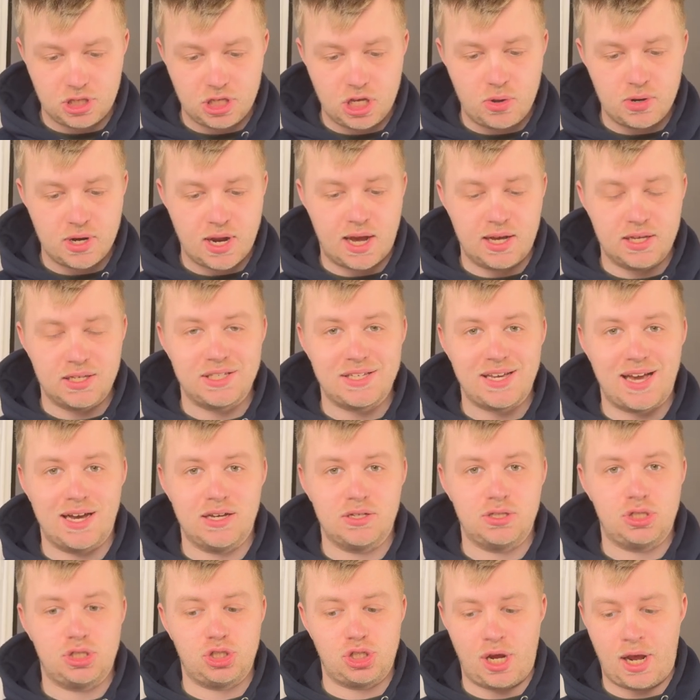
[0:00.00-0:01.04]
U N A S
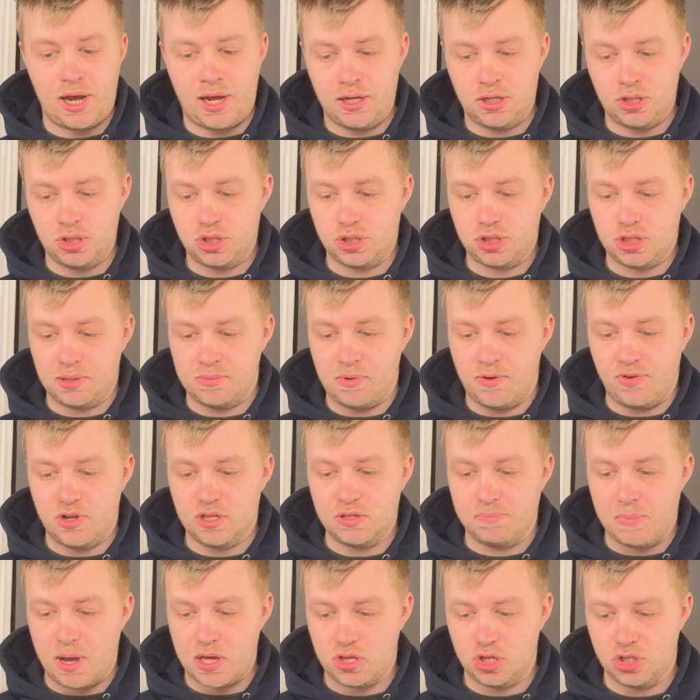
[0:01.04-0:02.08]
has changed some of its
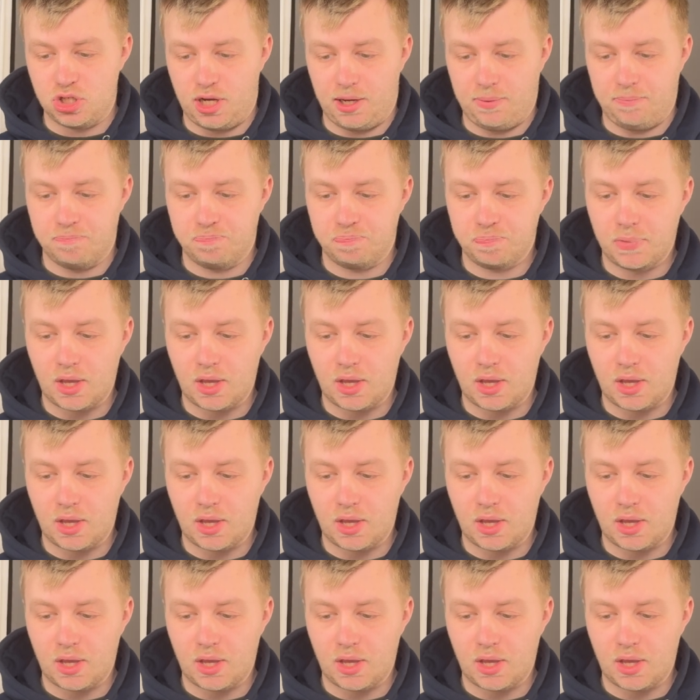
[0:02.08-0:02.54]
messaging.